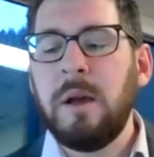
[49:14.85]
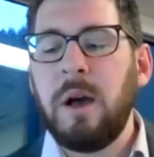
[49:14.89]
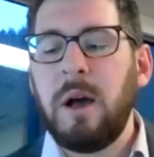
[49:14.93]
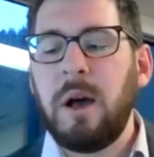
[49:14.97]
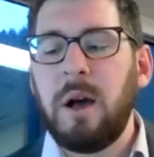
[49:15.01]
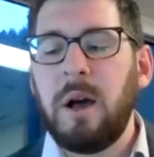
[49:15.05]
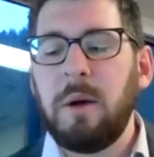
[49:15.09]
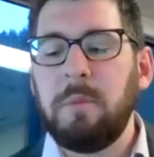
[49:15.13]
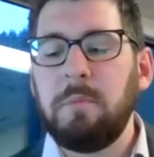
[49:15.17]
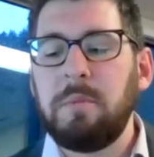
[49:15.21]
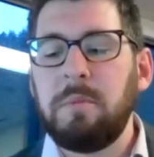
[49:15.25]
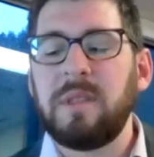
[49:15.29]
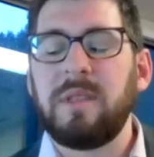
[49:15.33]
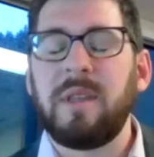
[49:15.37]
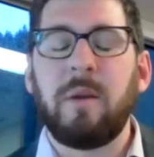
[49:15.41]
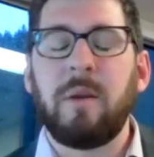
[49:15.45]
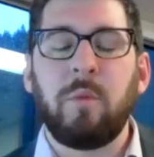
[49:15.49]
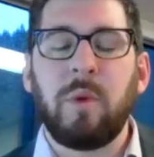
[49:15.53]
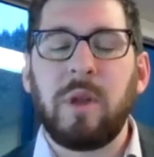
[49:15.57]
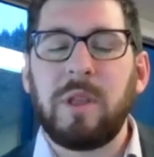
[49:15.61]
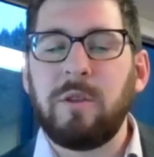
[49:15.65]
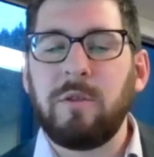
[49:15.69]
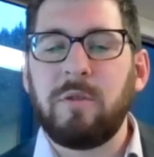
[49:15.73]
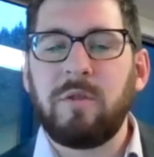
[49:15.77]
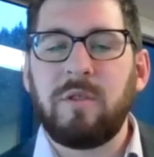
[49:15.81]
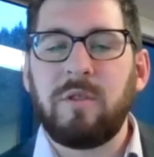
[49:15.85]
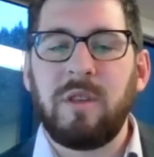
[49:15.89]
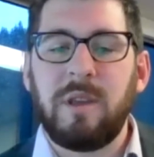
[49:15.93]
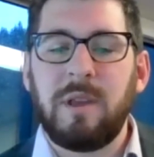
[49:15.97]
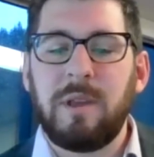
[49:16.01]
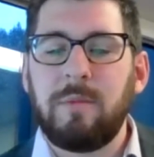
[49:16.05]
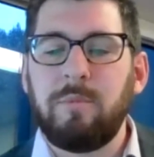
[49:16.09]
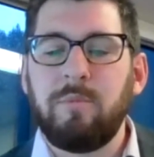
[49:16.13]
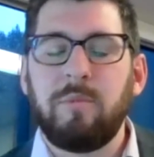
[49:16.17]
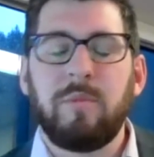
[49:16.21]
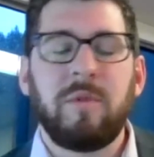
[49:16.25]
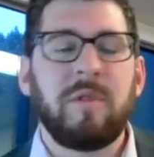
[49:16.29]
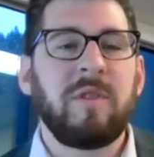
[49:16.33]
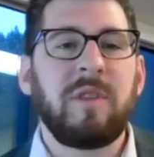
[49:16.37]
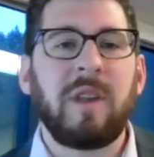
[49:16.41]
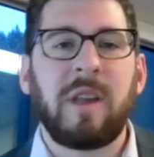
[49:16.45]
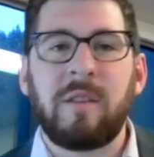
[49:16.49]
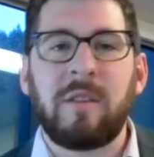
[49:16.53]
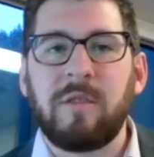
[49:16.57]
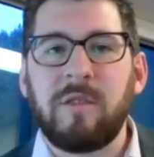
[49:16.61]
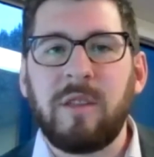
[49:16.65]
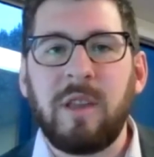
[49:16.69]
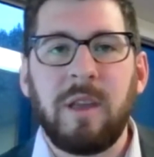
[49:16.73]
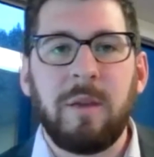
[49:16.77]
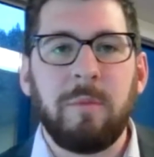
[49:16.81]
But then when you see
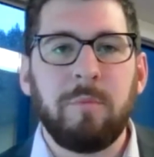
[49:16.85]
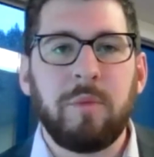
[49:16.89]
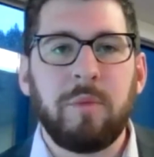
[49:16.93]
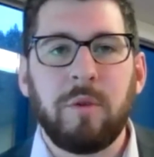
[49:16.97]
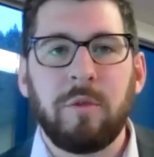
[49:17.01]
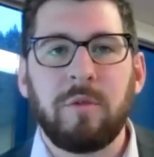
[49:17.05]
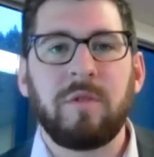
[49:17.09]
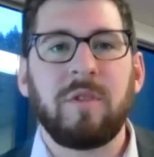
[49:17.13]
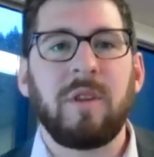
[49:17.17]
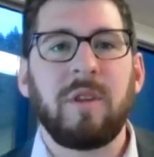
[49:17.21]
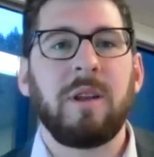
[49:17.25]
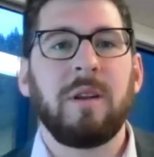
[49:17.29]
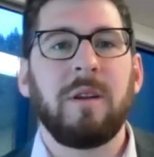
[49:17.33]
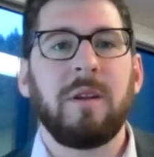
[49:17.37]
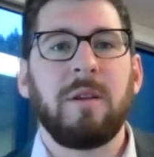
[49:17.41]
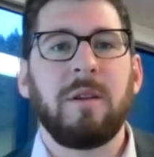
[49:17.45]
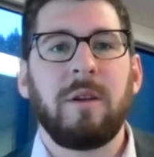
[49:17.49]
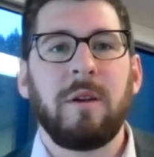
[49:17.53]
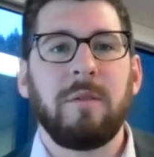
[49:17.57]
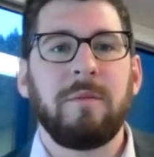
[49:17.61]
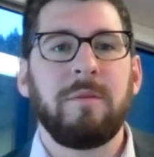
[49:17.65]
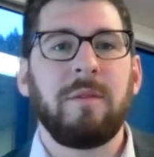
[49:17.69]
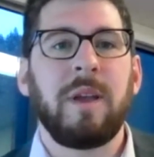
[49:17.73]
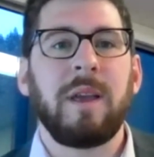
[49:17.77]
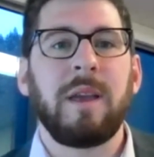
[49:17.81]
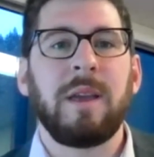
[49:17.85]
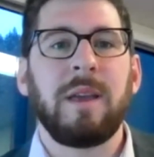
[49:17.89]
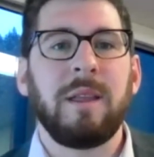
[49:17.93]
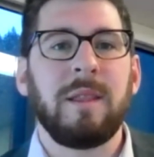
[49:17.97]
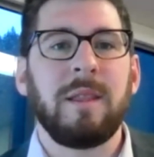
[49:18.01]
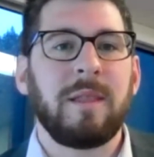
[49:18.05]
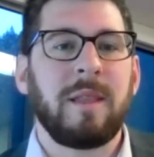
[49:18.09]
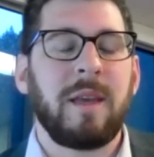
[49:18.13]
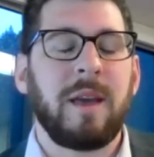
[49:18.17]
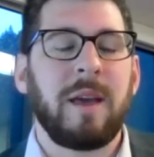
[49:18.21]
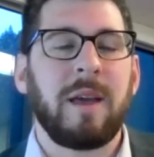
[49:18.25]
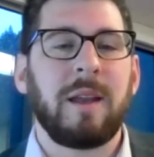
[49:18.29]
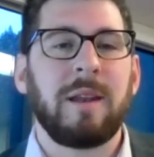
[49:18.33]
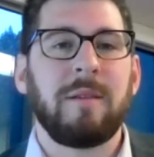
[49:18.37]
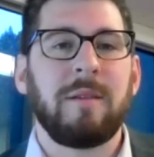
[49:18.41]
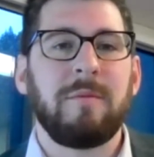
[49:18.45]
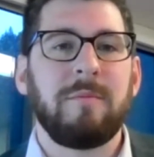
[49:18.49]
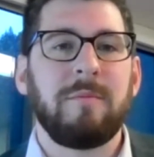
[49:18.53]
16% are vacant, that